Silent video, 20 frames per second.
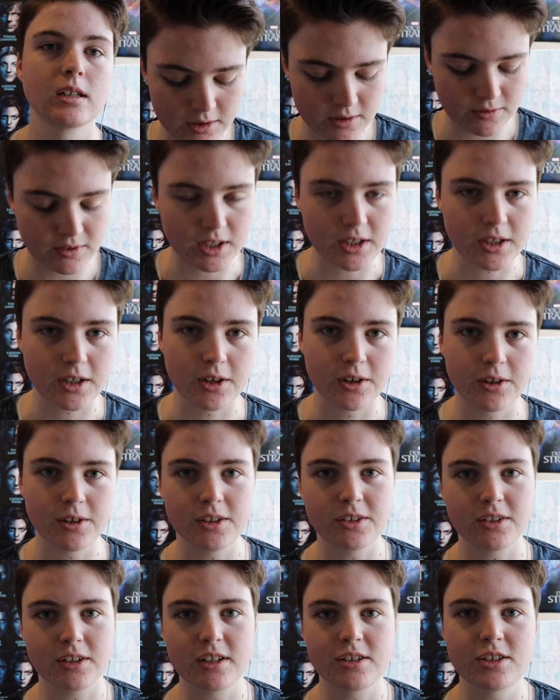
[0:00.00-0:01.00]
This video
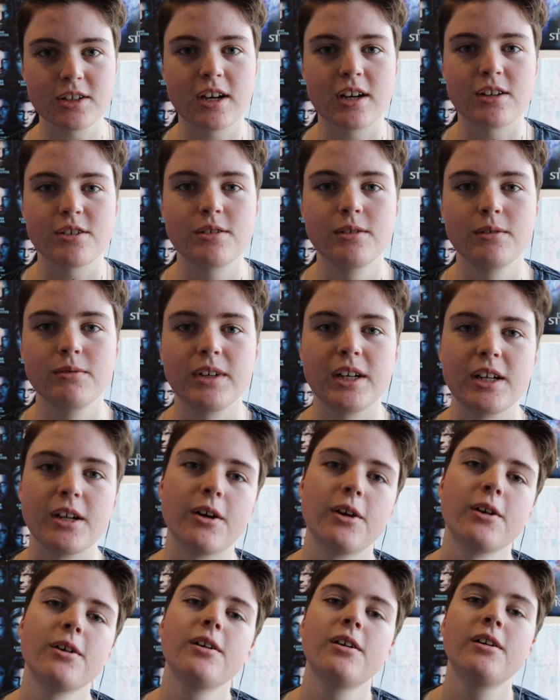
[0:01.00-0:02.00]
is an educational
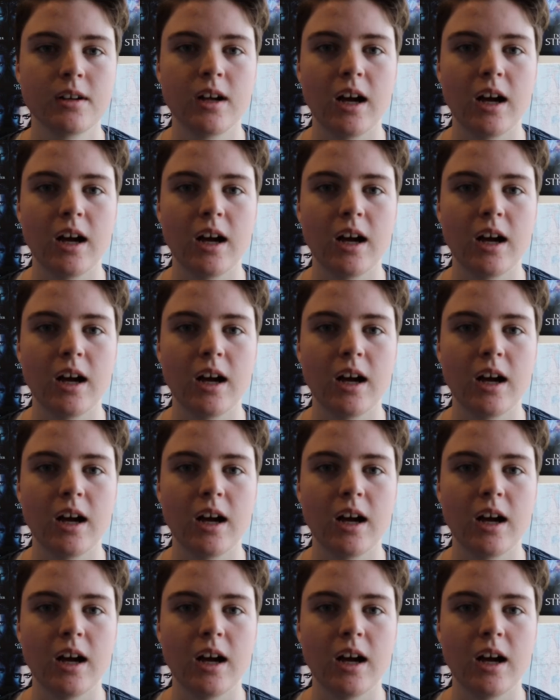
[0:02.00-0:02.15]
video.